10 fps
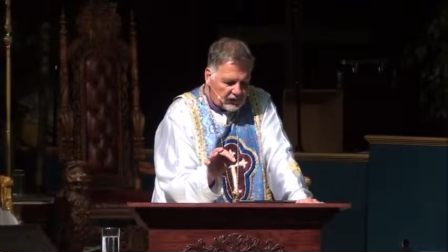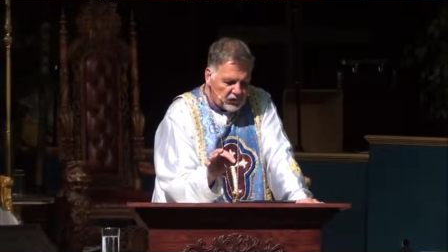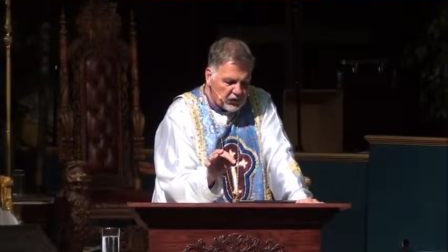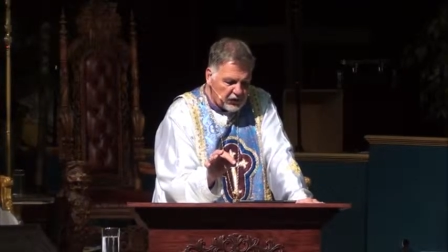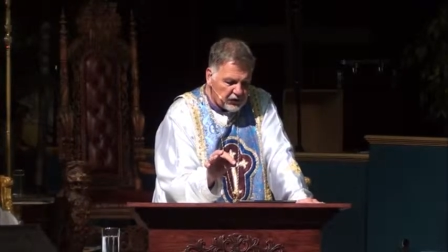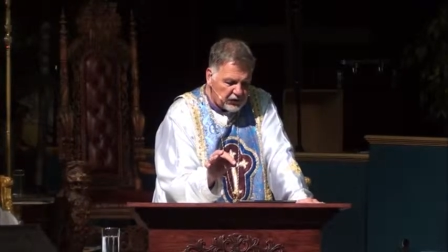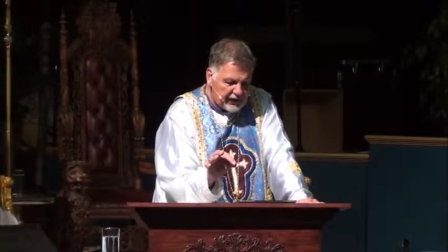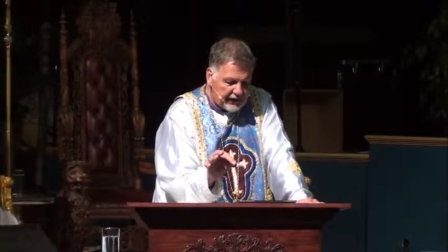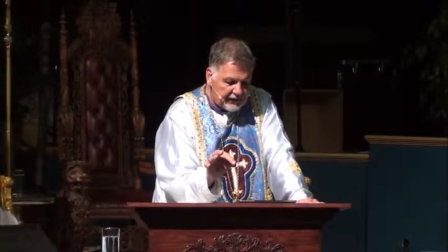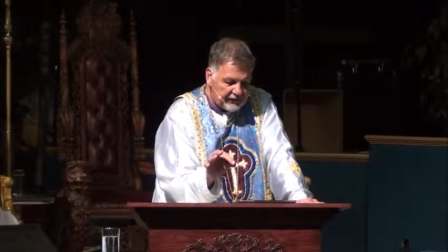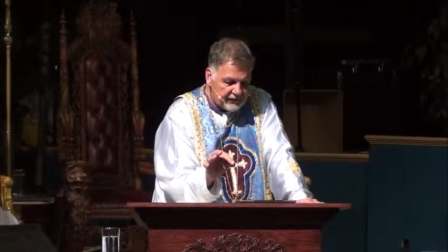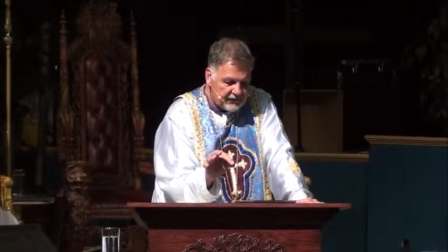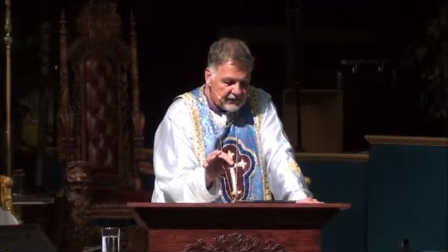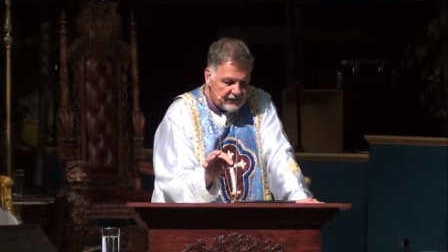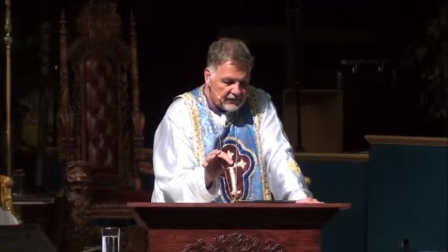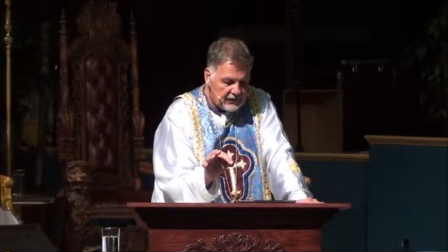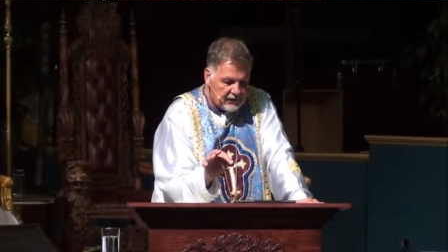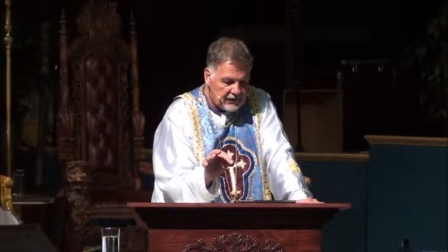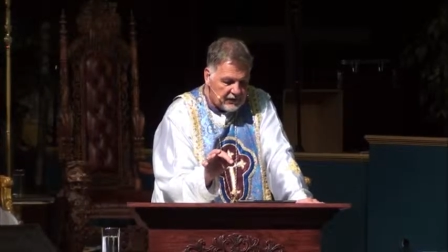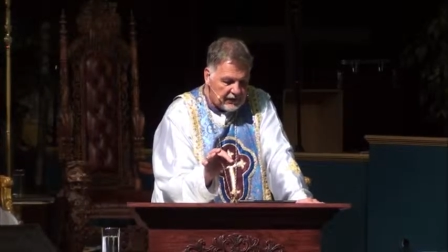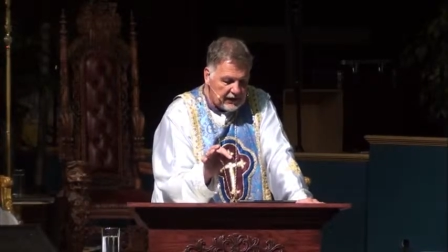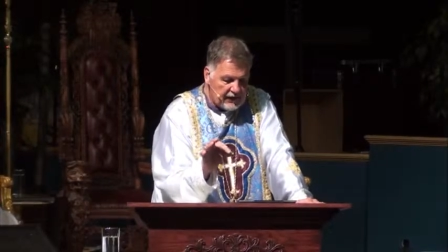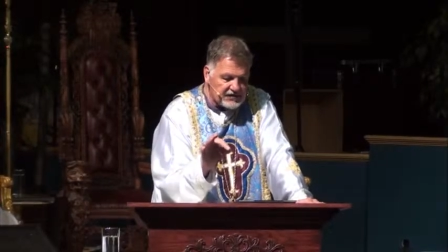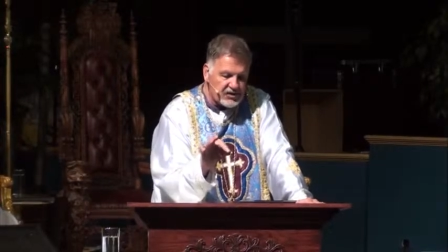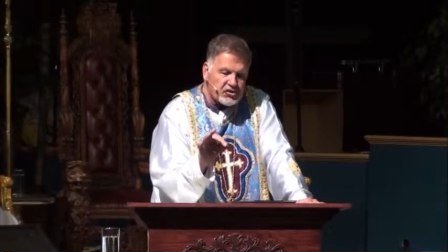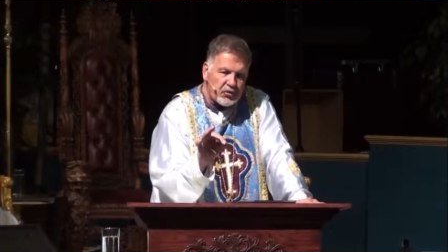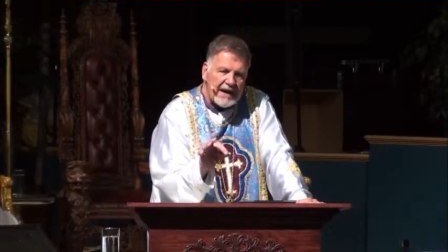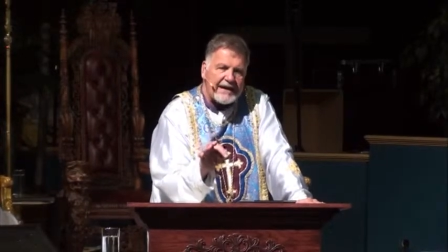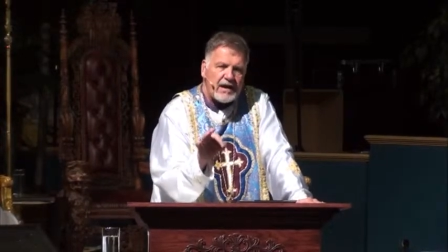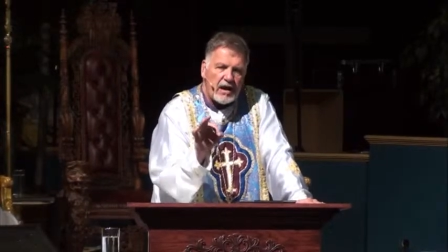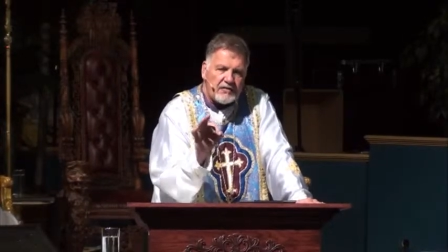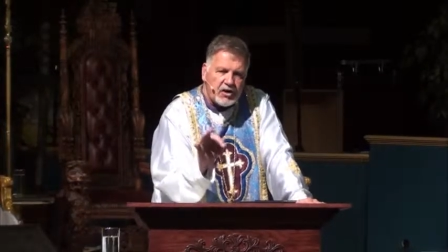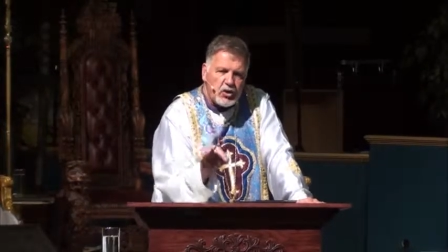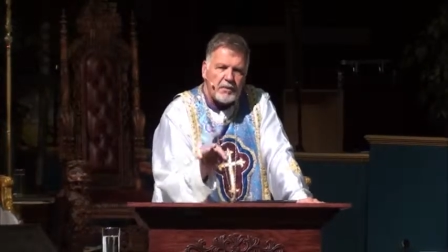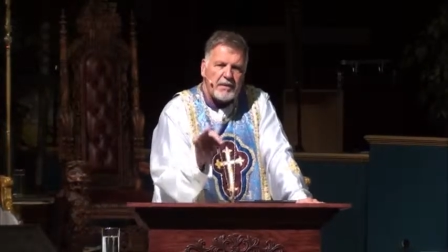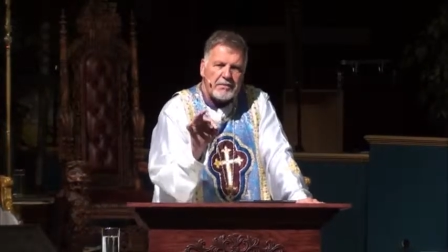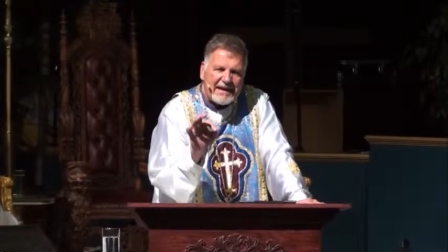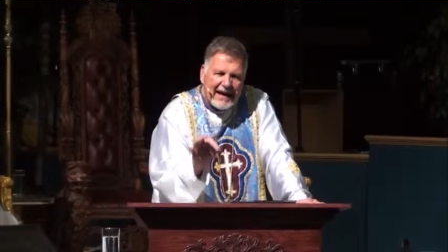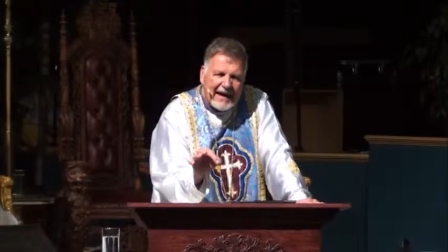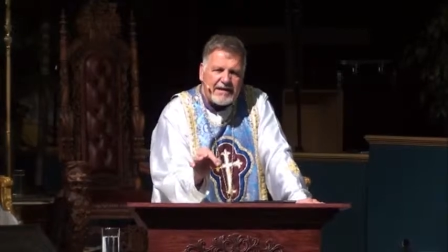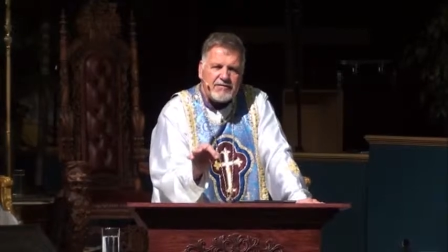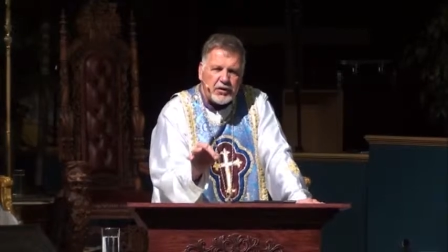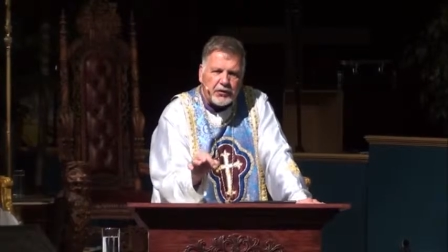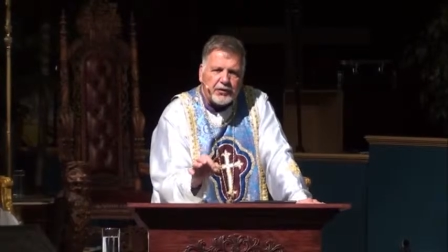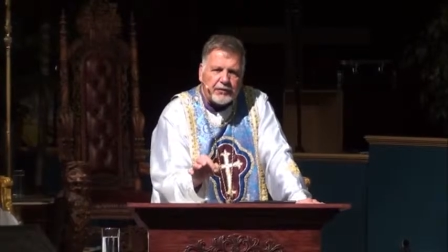to a degree. It is a trait of human behavior.